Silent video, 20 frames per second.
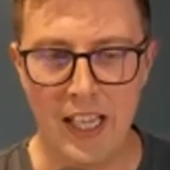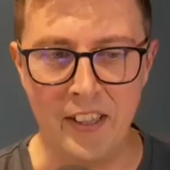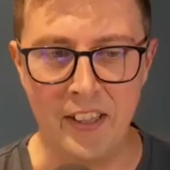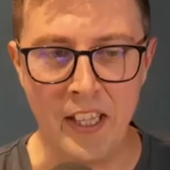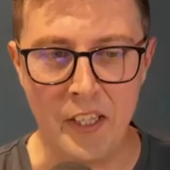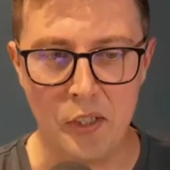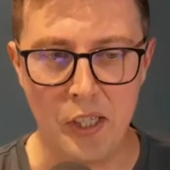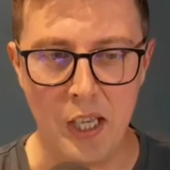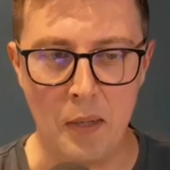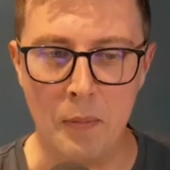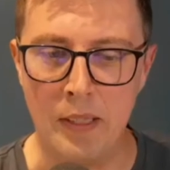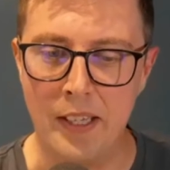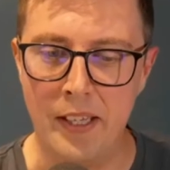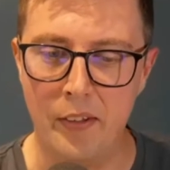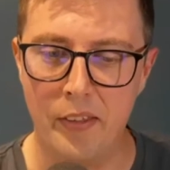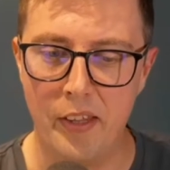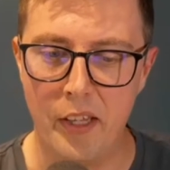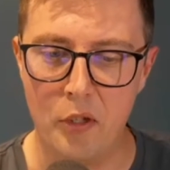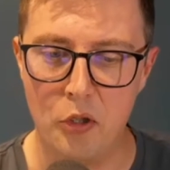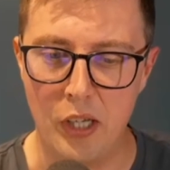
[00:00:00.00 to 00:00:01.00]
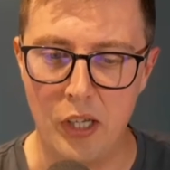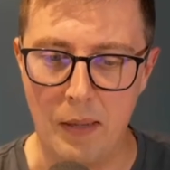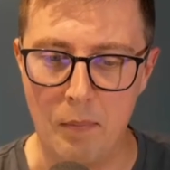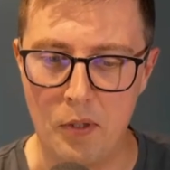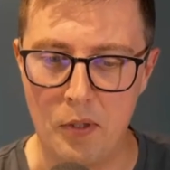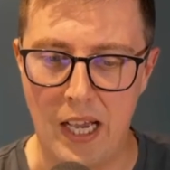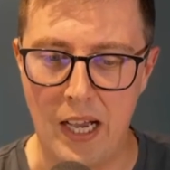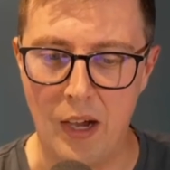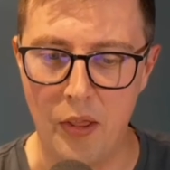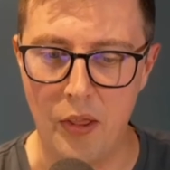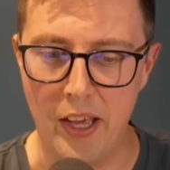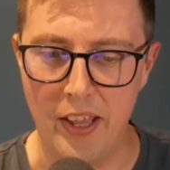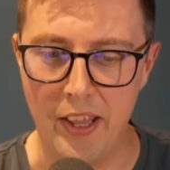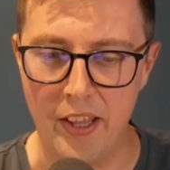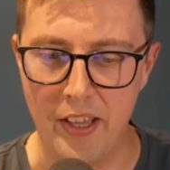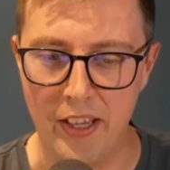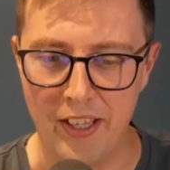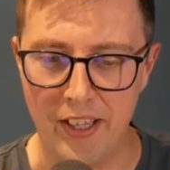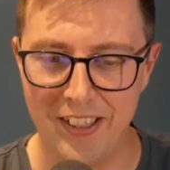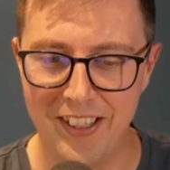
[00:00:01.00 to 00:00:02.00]
so many of those gems out
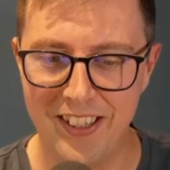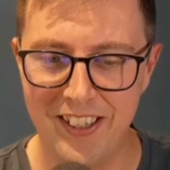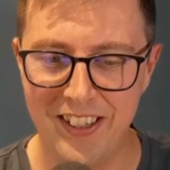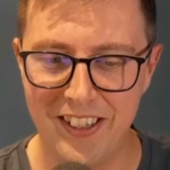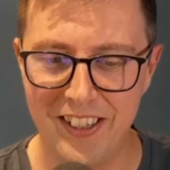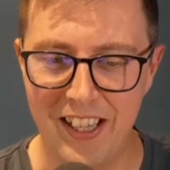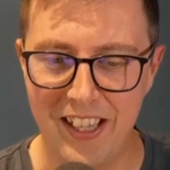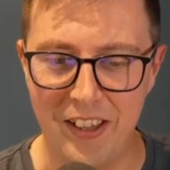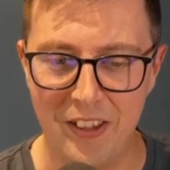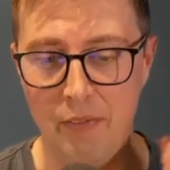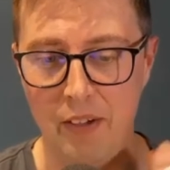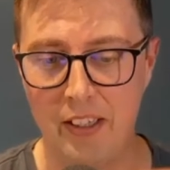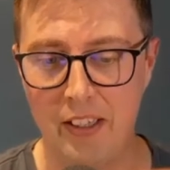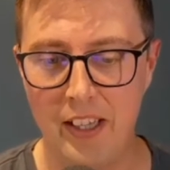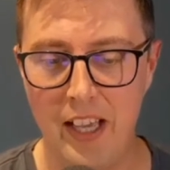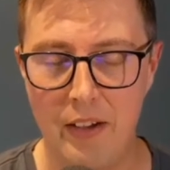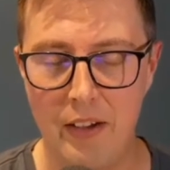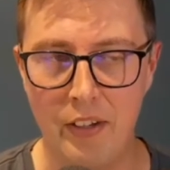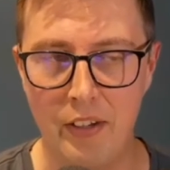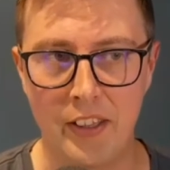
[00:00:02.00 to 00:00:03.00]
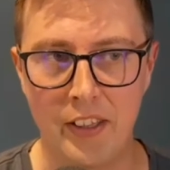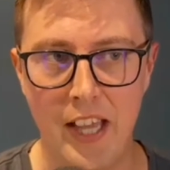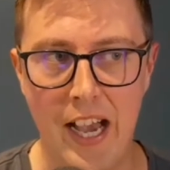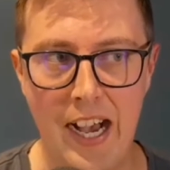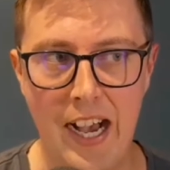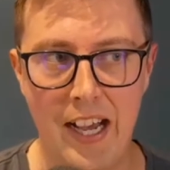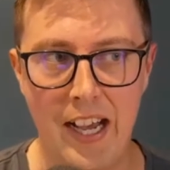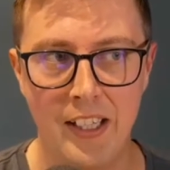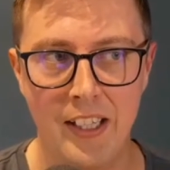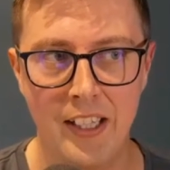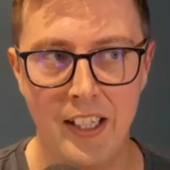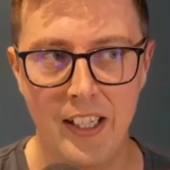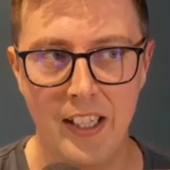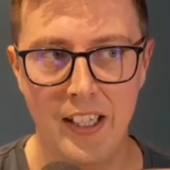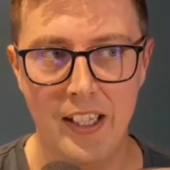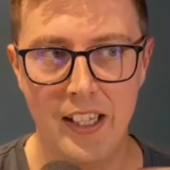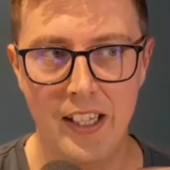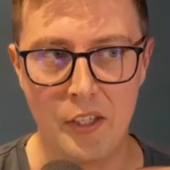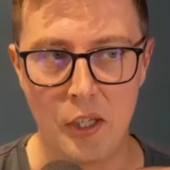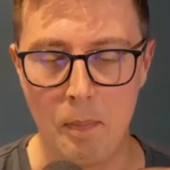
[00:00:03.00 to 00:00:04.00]
there that having that
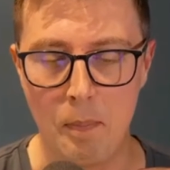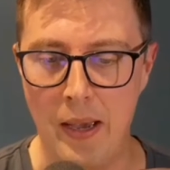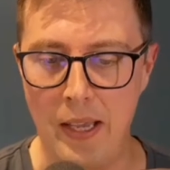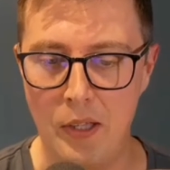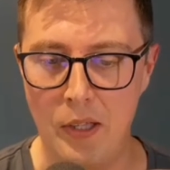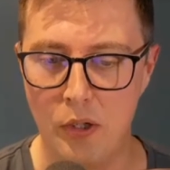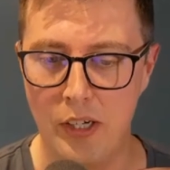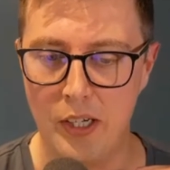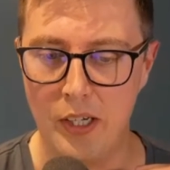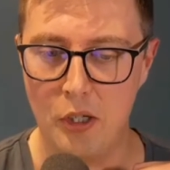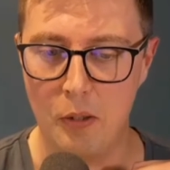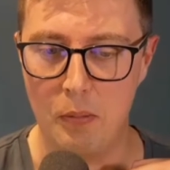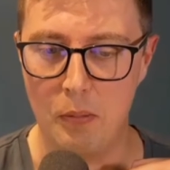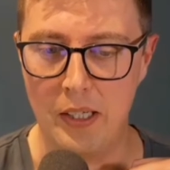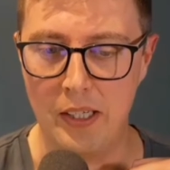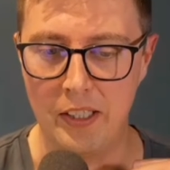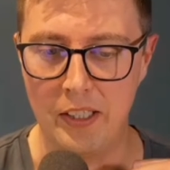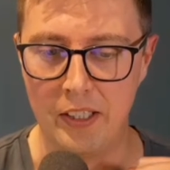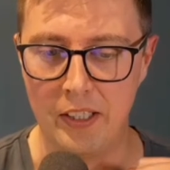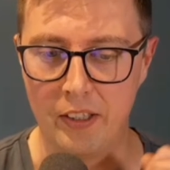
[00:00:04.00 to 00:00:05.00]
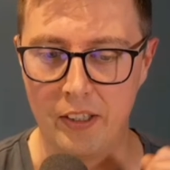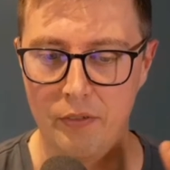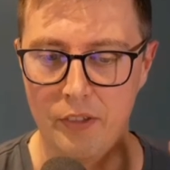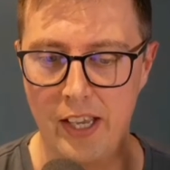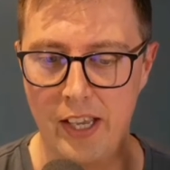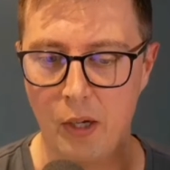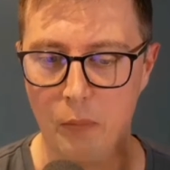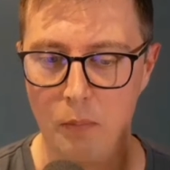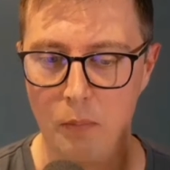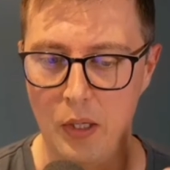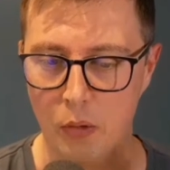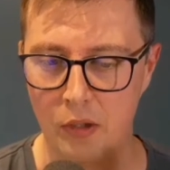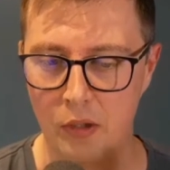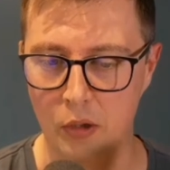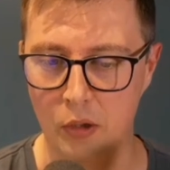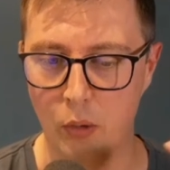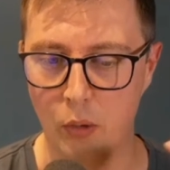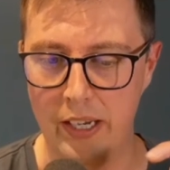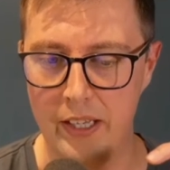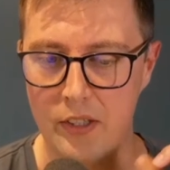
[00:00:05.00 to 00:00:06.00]
as a metric should be good enough to help you on your
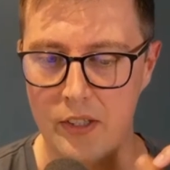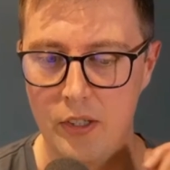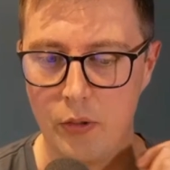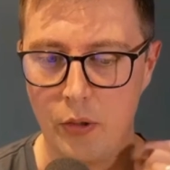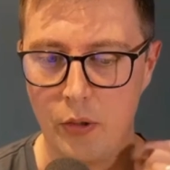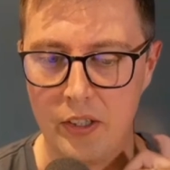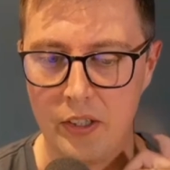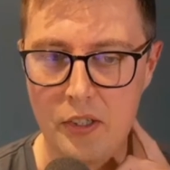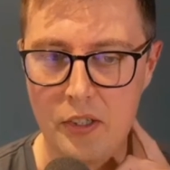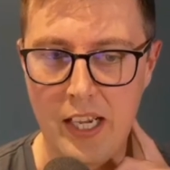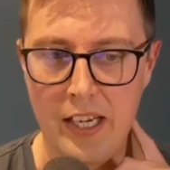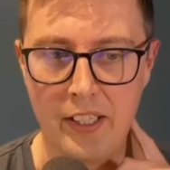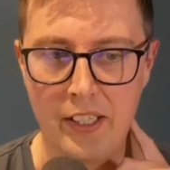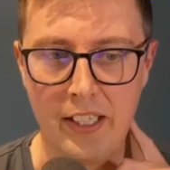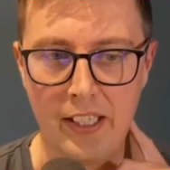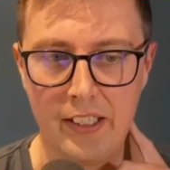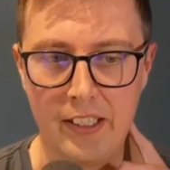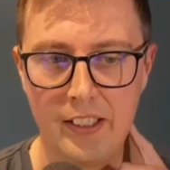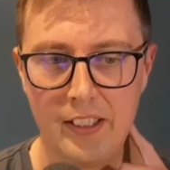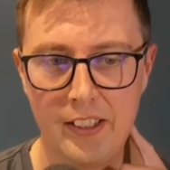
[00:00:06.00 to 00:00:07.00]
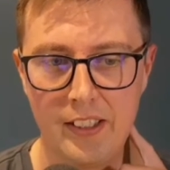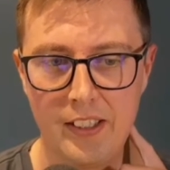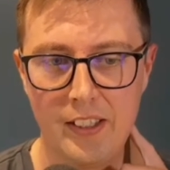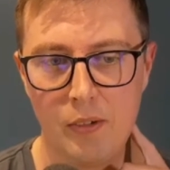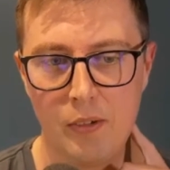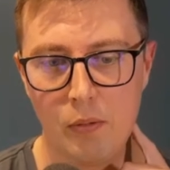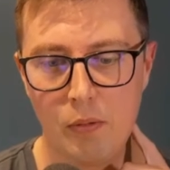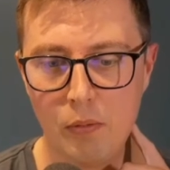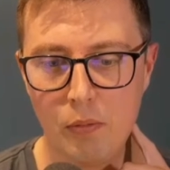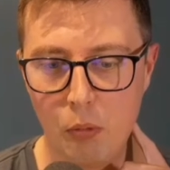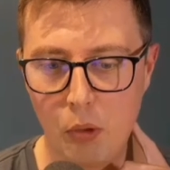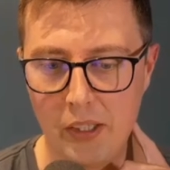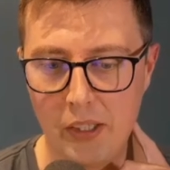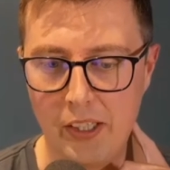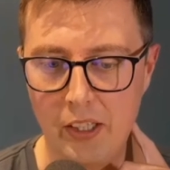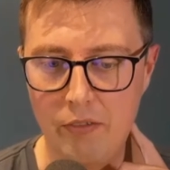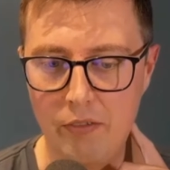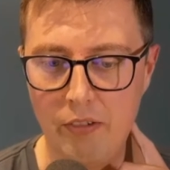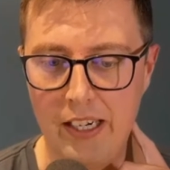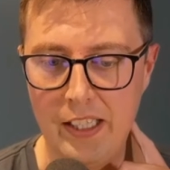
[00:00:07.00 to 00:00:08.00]
way to understanding what a
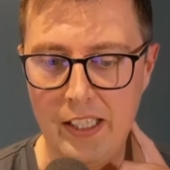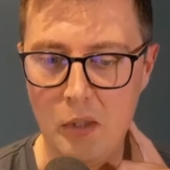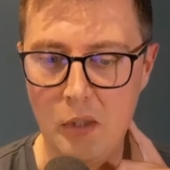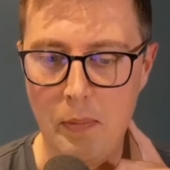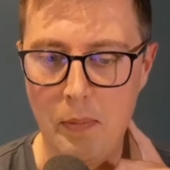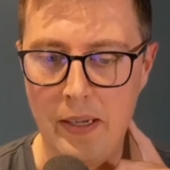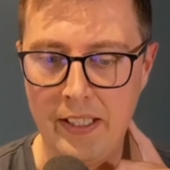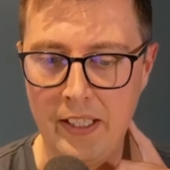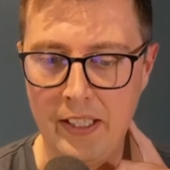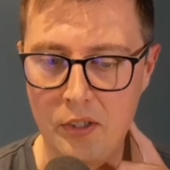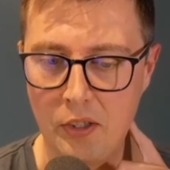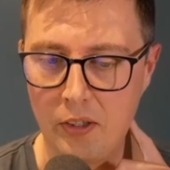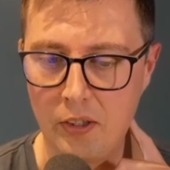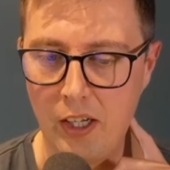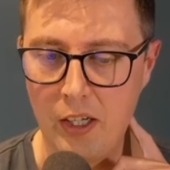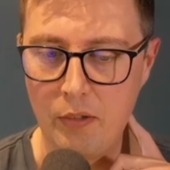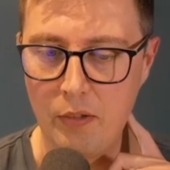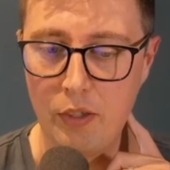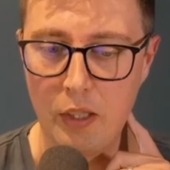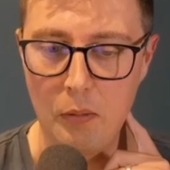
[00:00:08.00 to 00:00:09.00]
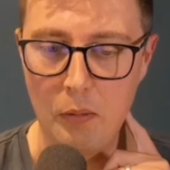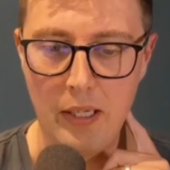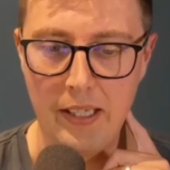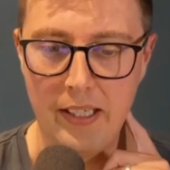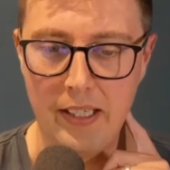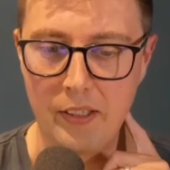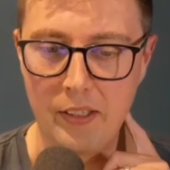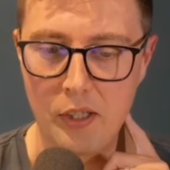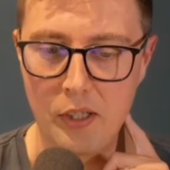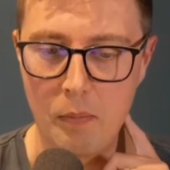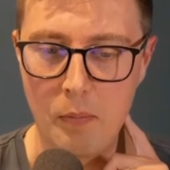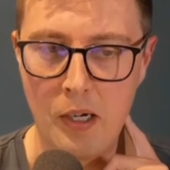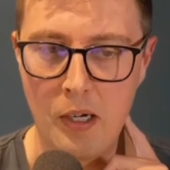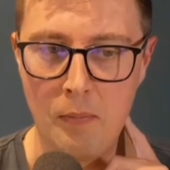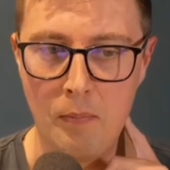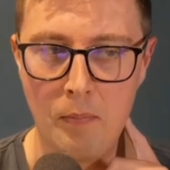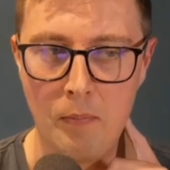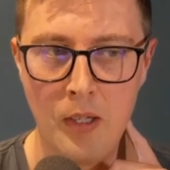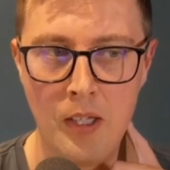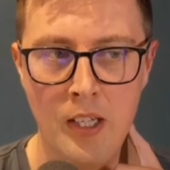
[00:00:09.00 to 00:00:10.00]
good value domain is and hopefully picking some up.
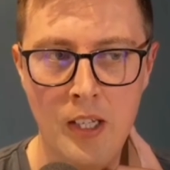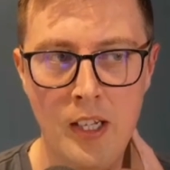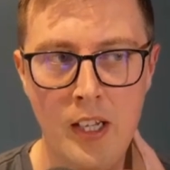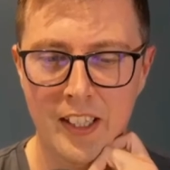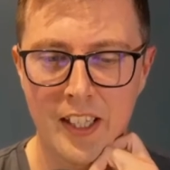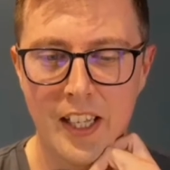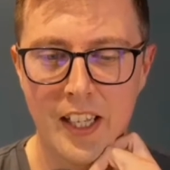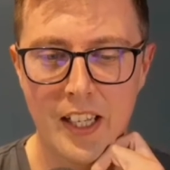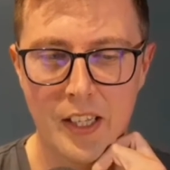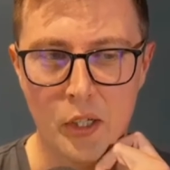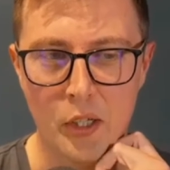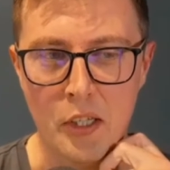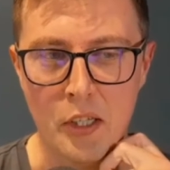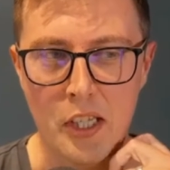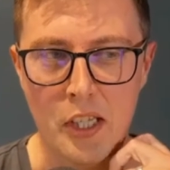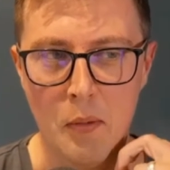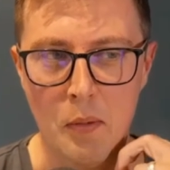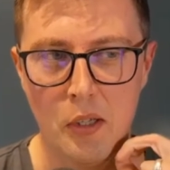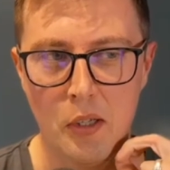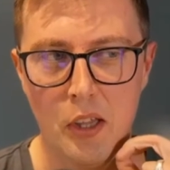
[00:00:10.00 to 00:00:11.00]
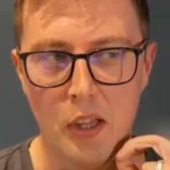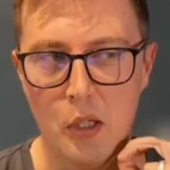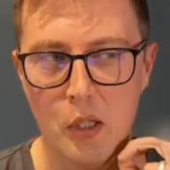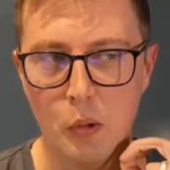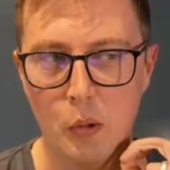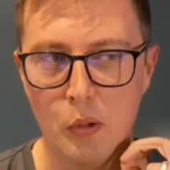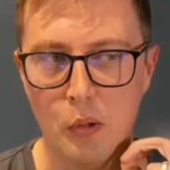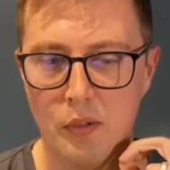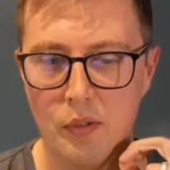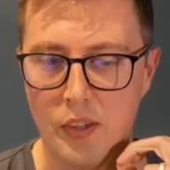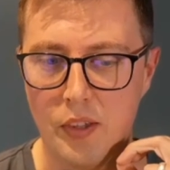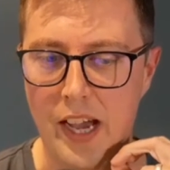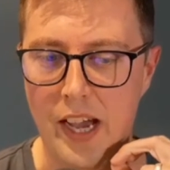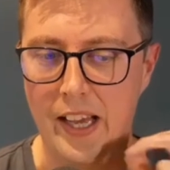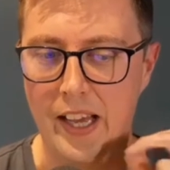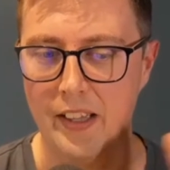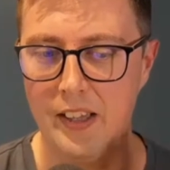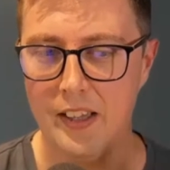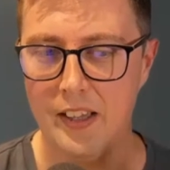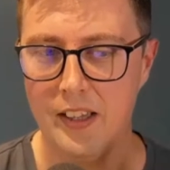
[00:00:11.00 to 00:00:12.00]
So in terms of the tools for that,
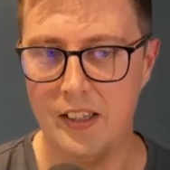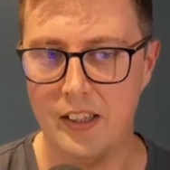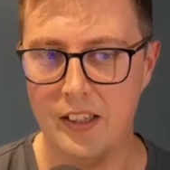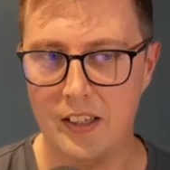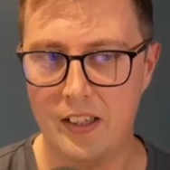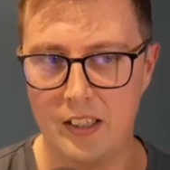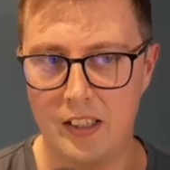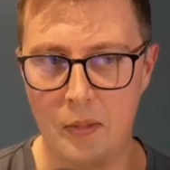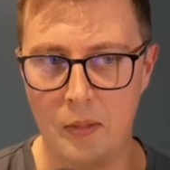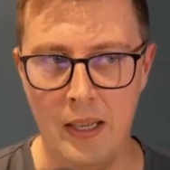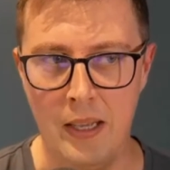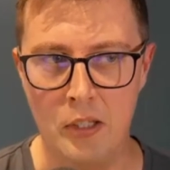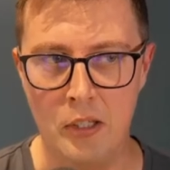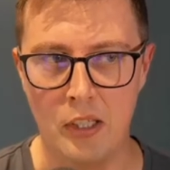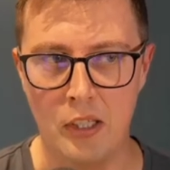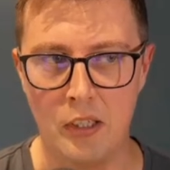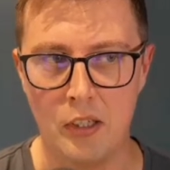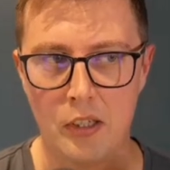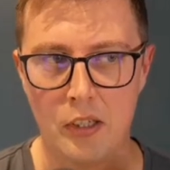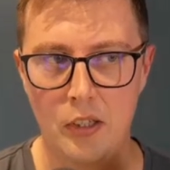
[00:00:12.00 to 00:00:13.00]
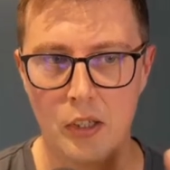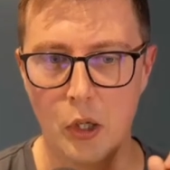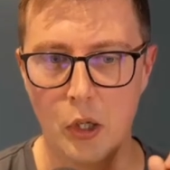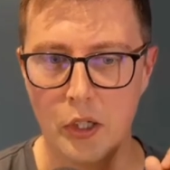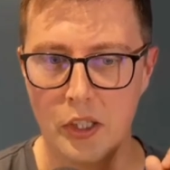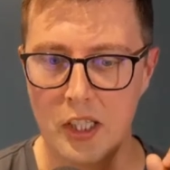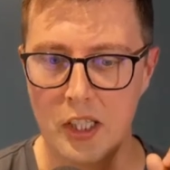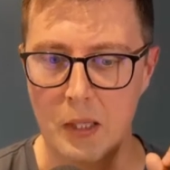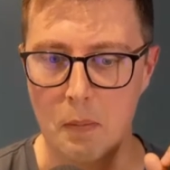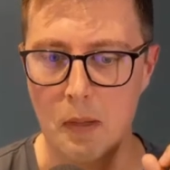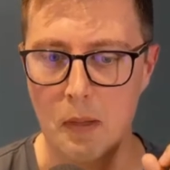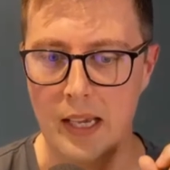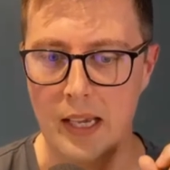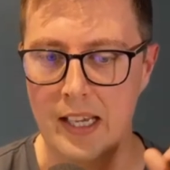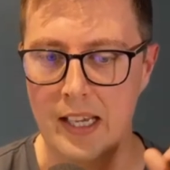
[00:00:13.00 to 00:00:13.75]
you mentioned .db.